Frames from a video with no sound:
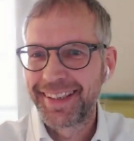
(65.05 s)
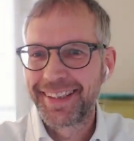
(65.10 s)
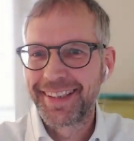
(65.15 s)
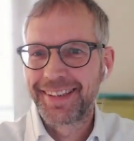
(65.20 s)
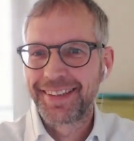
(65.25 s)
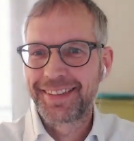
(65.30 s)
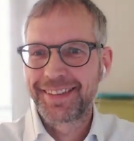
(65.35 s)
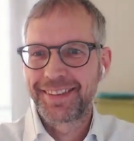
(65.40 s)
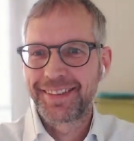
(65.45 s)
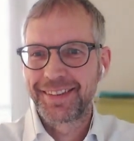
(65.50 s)

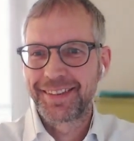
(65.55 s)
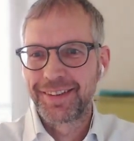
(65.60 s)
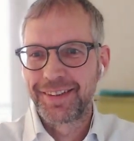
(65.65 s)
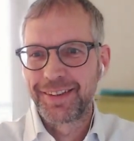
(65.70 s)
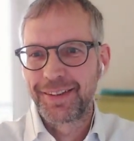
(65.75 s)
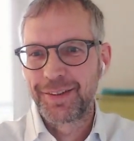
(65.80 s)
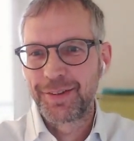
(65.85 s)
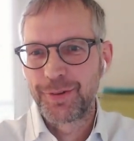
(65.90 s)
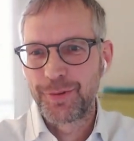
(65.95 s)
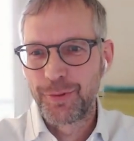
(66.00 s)
It's
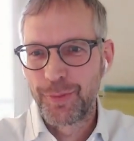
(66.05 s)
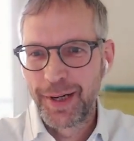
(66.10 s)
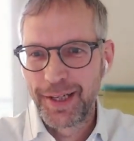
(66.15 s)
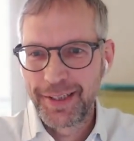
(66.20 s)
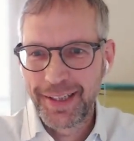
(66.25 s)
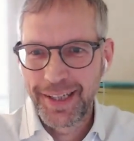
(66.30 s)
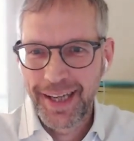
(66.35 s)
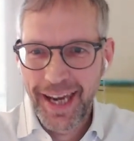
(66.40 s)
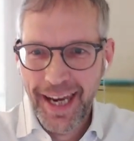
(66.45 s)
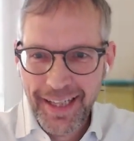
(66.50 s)
the
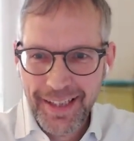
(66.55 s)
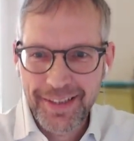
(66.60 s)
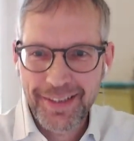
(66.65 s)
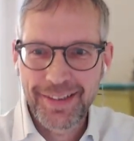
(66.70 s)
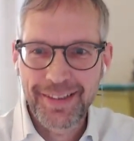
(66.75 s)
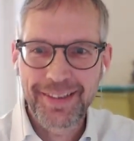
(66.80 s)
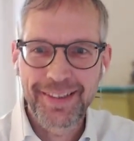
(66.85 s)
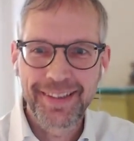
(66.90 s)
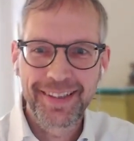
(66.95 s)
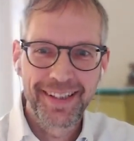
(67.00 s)

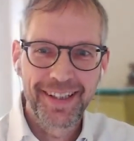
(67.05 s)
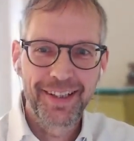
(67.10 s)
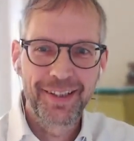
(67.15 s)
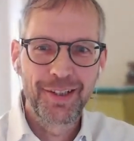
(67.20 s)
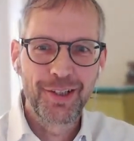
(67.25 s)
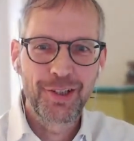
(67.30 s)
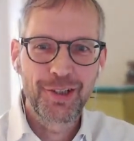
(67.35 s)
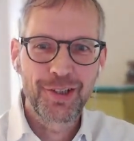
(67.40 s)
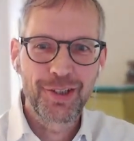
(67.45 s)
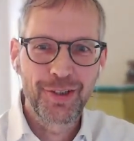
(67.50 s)
28th
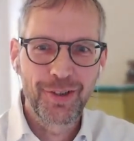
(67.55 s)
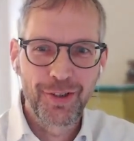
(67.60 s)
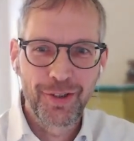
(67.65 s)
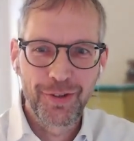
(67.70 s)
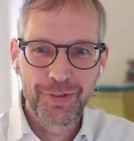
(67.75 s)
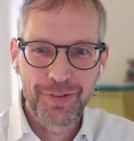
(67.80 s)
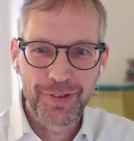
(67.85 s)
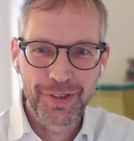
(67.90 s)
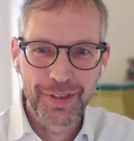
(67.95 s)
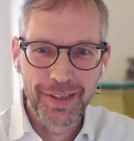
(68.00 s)
edition
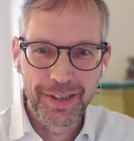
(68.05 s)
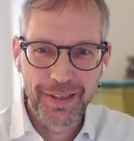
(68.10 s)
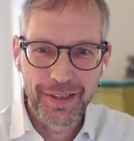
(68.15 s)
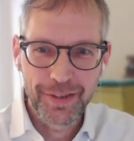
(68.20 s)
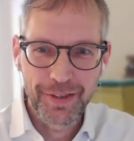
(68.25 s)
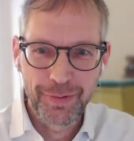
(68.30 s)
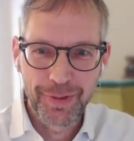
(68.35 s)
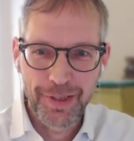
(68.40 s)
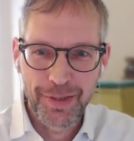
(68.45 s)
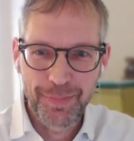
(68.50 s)
of the
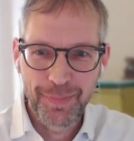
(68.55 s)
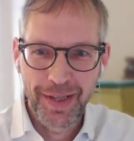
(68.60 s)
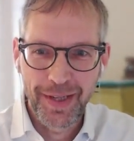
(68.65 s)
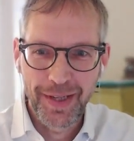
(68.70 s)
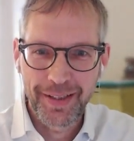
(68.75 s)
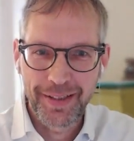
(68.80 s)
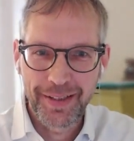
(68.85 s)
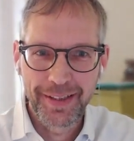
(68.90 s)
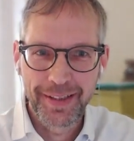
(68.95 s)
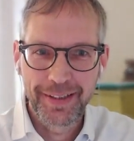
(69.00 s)
Swiss
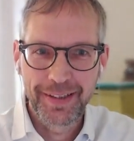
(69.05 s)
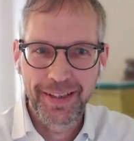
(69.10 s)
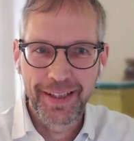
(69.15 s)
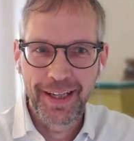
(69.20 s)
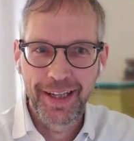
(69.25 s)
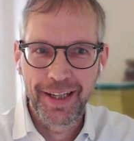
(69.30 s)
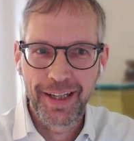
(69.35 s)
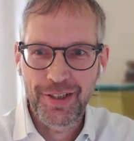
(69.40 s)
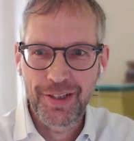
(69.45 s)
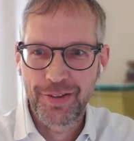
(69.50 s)
Patent
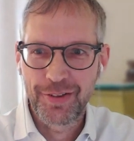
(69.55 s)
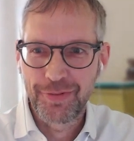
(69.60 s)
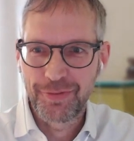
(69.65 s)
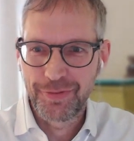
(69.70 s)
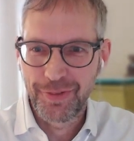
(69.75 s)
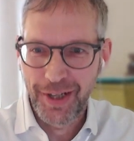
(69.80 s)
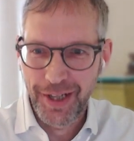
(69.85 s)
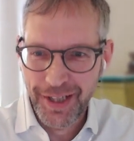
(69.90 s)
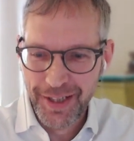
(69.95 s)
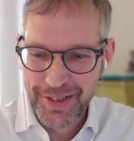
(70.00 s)
Litigation
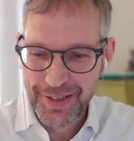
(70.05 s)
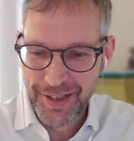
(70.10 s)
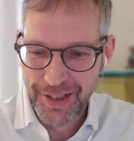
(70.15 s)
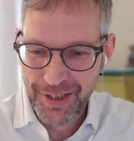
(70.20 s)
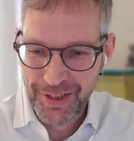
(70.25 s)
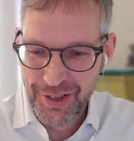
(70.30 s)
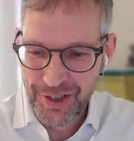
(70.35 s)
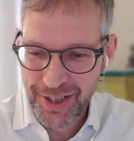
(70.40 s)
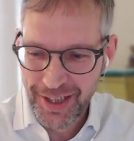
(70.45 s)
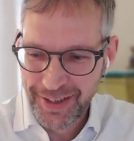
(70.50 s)

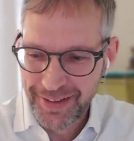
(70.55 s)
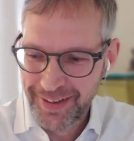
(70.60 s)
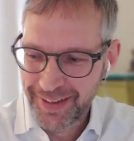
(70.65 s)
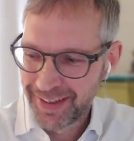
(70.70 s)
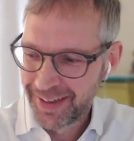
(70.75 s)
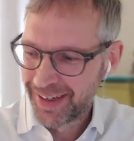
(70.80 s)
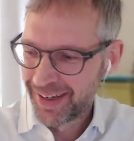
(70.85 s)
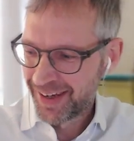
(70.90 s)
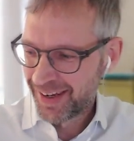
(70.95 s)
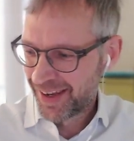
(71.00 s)
Fireside Chat.
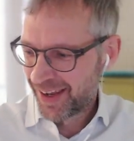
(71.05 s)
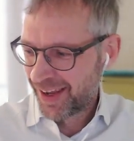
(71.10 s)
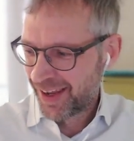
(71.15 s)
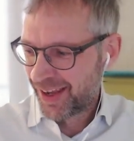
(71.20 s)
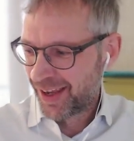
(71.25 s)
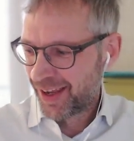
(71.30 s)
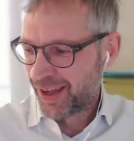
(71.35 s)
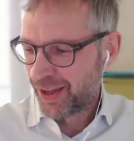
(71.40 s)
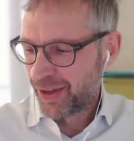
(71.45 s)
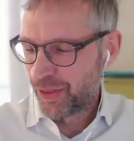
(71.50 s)

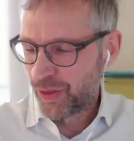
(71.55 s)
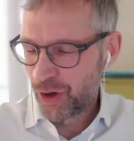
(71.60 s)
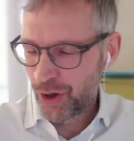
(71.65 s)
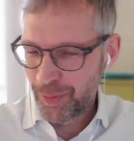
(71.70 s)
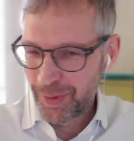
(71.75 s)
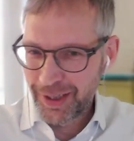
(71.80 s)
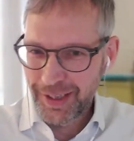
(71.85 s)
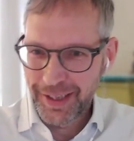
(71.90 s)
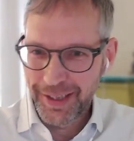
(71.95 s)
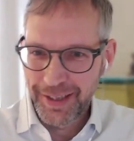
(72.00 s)

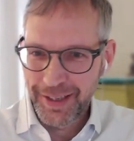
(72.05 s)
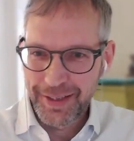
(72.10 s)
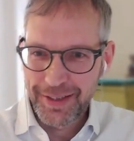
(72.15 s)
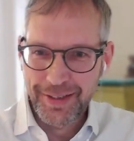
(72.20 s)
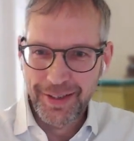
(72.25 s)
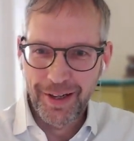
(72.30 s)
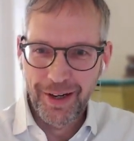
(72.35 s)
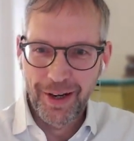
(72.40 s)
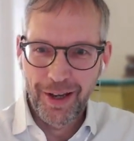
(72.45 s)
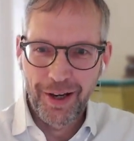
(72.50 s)
Normally it's
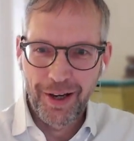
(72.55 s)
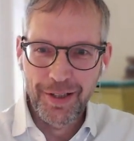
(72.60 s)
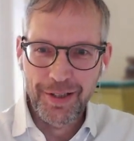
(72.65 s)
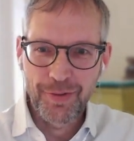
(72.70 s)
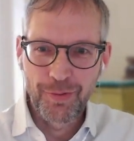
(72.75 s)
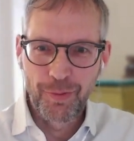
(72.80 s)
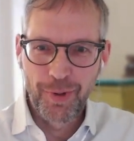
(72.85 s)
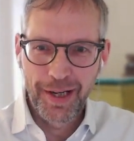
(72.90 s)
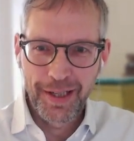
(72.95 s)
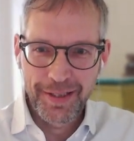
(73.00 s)
the last
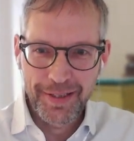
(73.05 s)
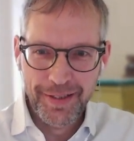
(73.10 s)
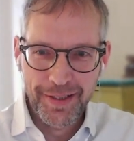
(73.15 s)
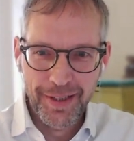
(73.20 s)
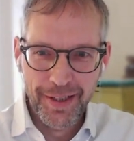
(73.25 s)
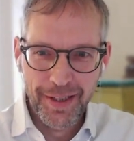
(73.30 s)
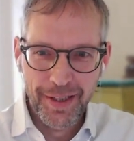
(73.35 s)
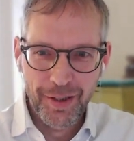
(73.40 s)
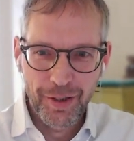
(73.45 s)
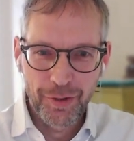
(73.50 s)

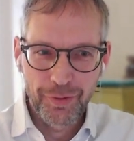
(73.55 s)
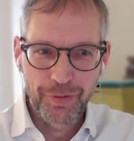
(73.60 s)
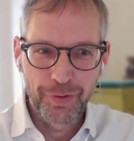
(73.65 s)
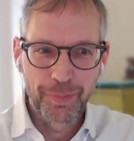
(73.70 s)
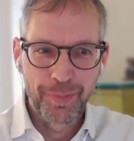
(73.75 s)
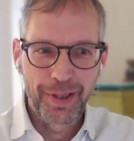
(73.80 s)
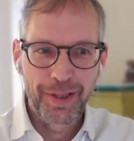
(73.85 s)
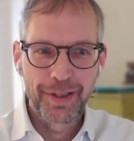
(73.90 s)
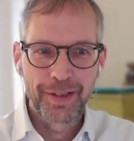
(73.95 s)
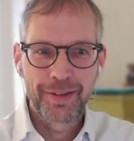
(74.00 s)
Wednesday of a
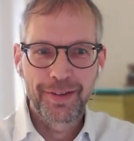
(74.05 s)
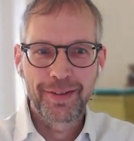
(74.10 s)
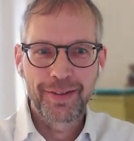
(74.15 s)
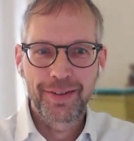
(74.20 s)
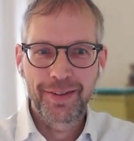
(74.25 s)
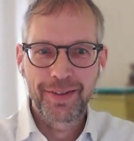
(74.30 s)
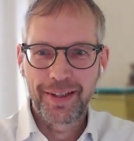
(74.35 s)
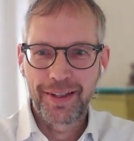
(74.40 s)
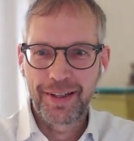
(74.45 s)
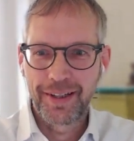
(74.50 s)

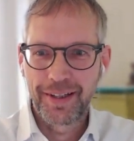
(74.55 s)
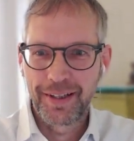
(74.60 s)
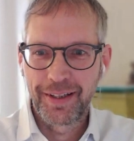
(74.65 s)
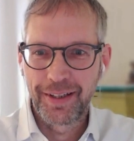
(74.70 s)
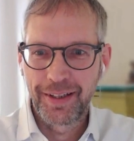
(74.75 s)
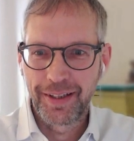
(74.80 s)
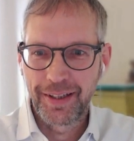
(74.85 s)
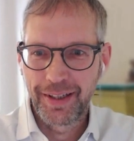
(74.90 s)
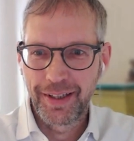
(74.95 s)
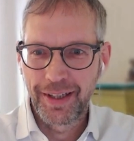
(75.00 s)
month.
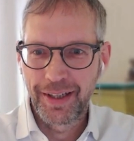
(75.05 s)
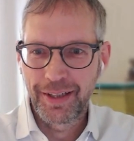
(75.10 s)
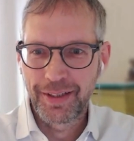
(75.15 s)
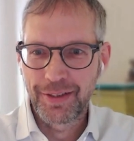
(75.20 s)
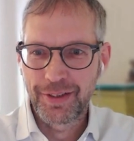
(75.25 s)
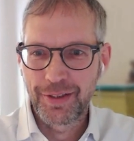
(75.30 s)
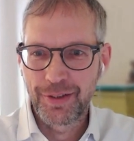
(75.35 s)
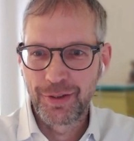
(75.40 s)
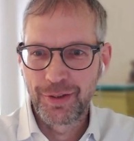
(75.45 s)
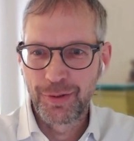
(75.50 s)
I had
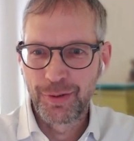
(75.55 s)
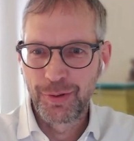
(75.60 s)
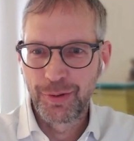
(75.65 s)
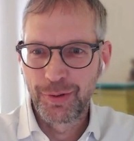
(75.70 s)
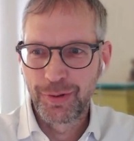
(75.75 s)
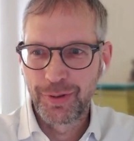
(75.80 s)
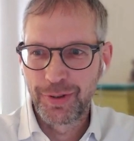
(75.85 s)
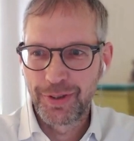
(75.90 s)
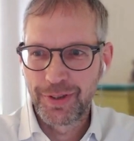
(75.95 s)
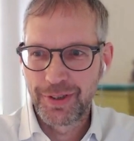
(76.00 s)

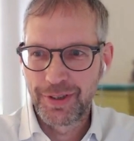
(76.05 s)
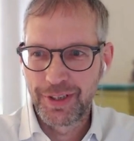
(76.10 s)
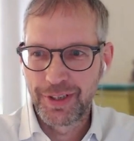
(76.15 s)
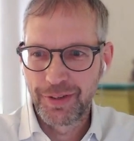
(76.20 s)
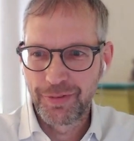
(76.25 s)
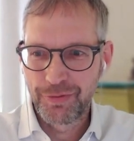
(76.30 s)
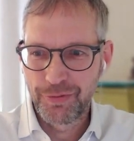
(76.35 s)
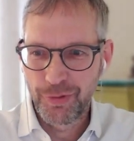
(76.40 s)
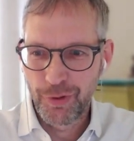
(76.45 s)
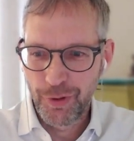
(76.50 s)
to
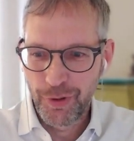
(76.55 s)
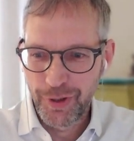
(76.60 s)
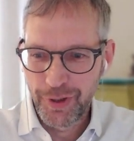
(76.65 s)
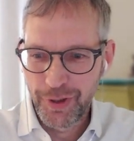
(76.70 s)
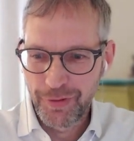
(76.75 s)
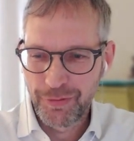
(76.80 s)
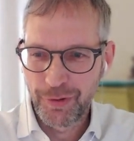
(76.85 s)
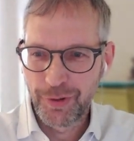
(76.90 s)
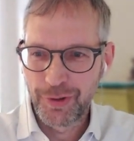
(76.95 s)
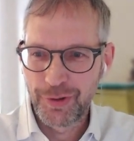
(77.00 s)
defer it
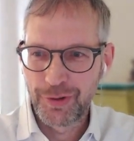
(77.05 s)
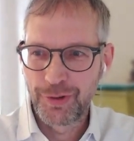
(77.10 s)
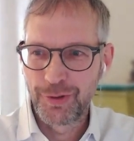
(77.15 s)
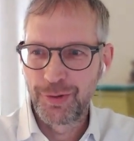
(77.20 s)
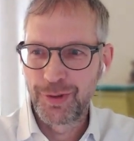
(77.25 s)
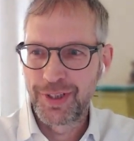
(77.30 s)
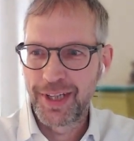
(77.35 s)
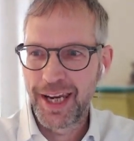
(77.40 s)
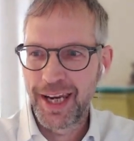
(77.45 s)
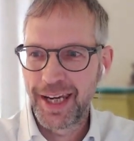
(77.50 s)
for 2
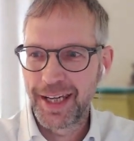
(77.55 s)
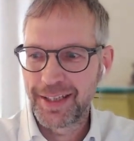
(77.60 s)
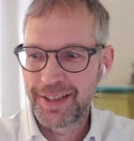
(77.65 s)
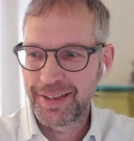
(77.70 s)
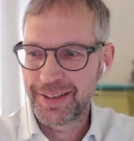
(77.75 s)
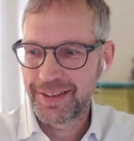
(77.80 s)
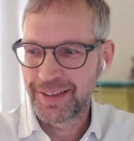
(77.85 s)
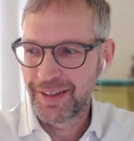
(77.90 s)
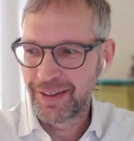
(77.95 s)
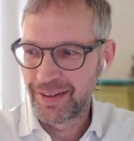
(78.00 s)

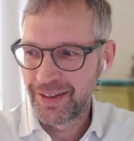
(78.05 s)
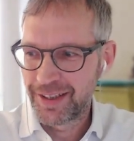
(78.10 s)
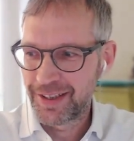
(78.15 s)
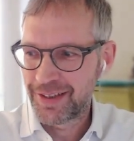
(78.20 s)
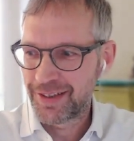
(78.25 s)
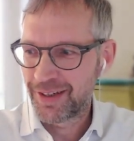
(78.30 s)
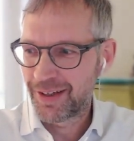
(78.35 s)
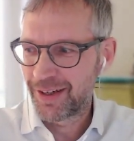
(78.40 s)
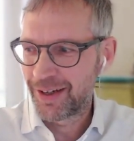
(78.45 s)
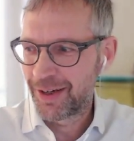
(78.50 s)
days this
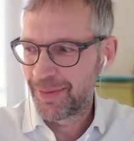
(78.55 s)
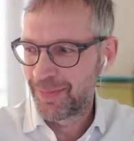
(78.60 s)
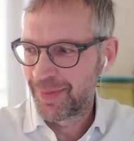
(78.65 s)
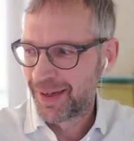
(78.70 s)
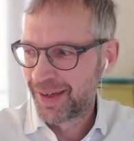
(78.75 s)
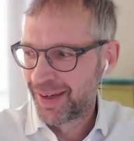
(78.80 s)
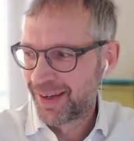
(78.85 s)
time.